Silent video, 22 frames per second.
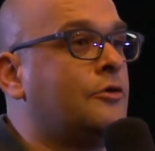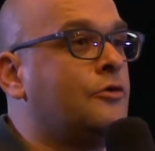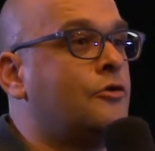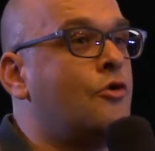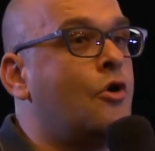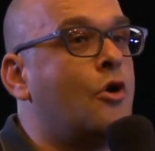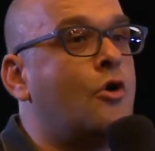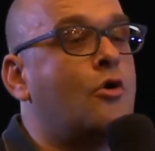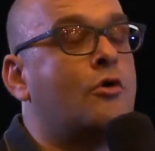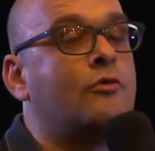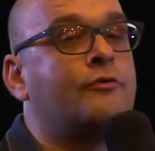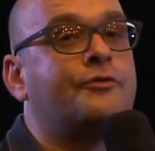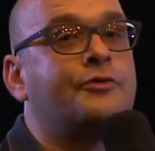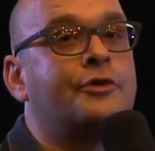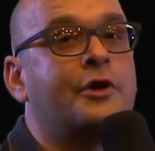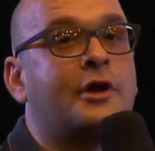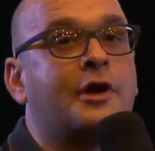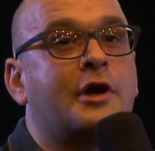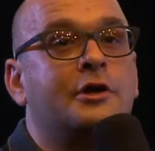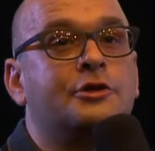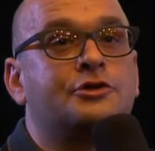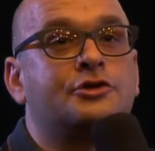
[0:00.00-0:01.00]
no
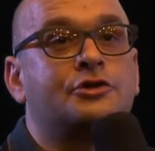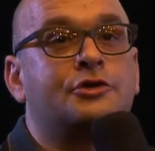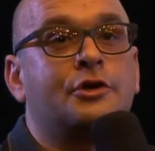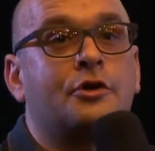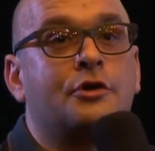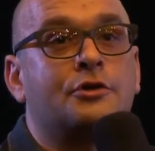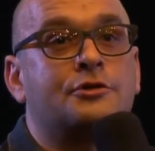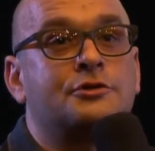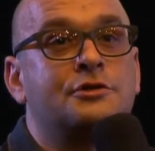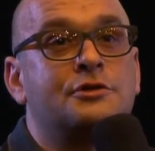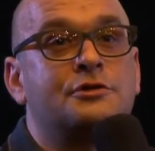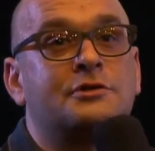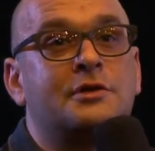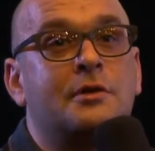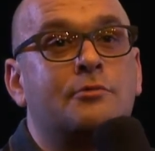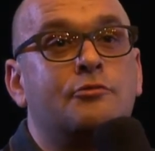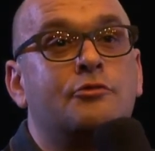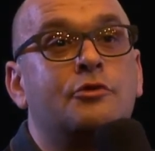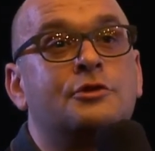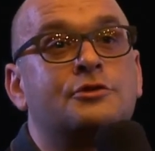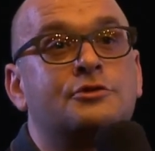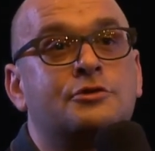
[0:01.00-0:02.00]
free culture
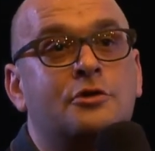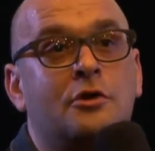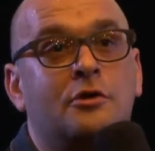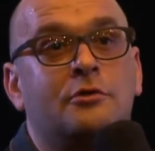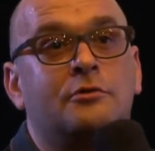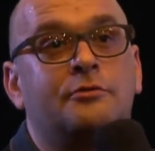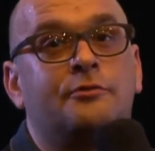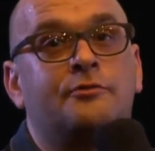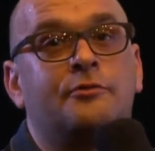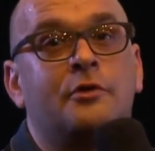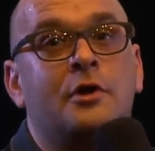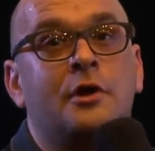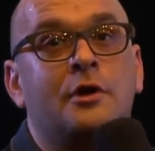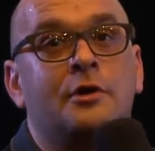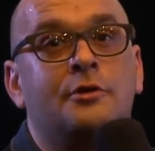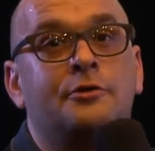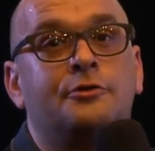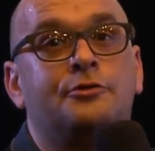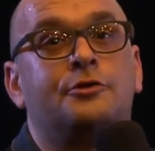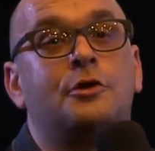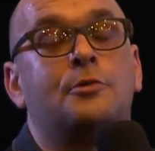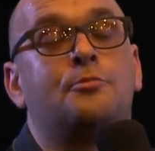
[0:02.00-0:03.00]
ecosystem will solve
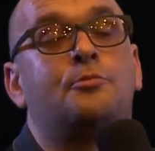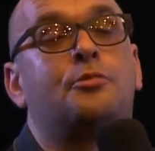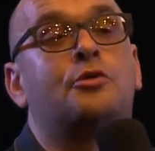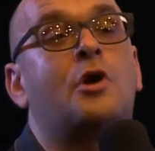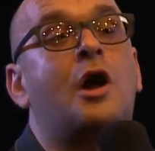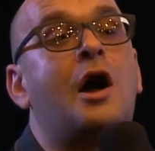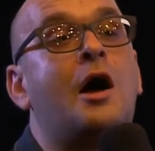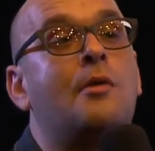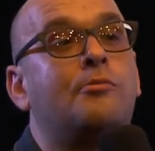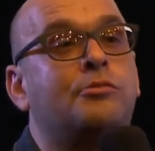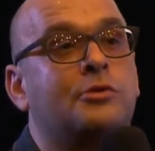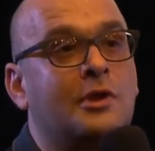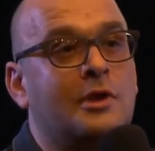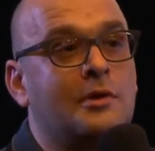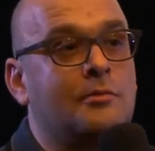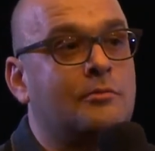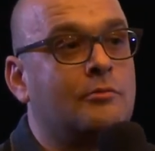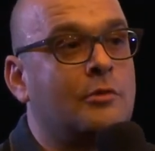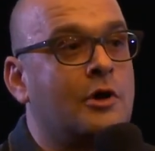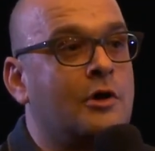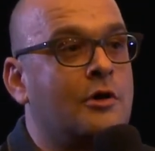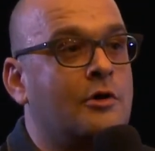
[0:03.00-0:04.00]
the
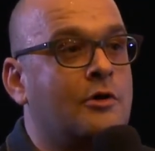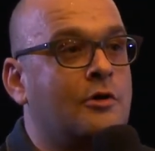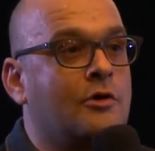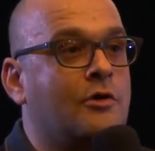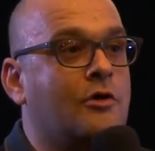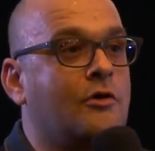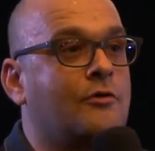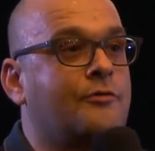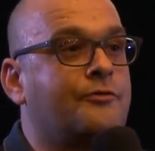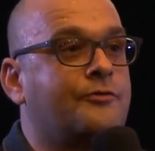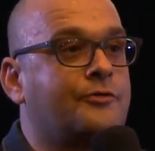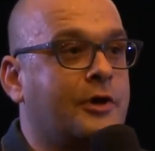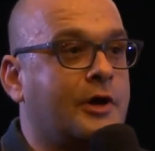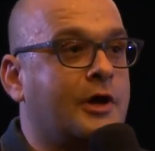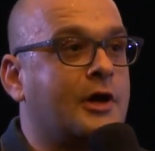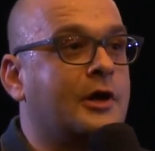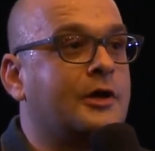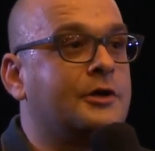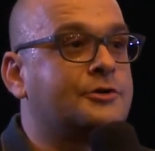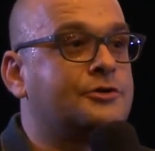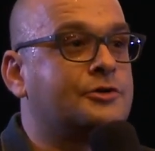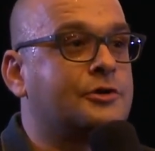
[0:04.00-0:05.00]
problem of free
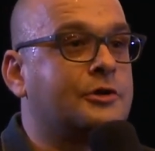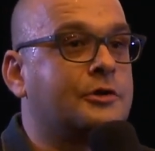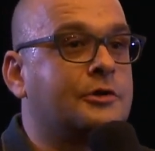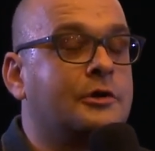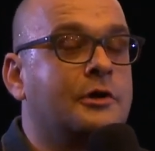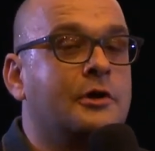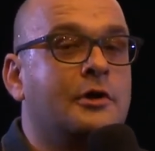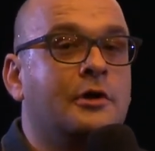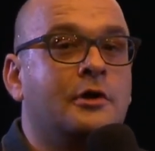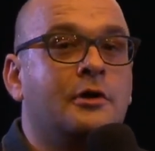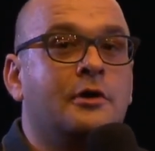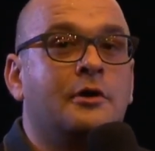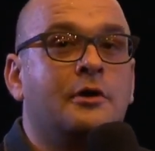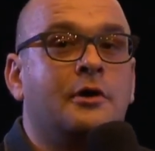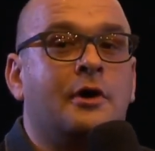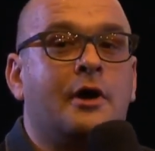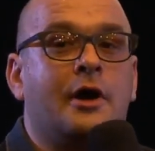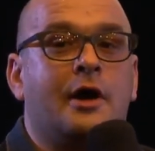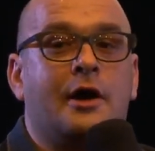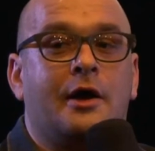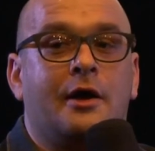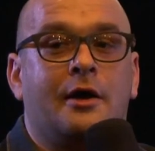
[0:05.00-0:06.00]
culture
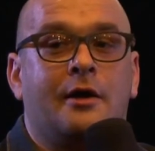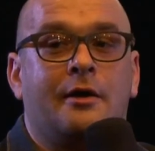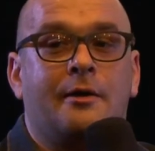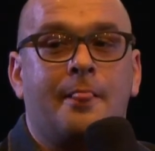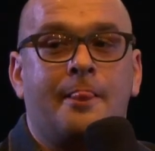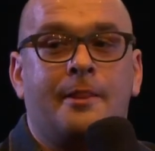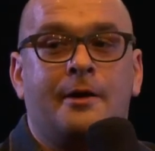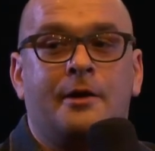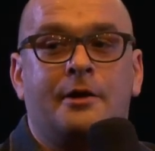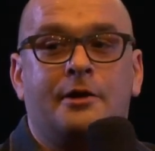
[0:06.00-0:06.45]
at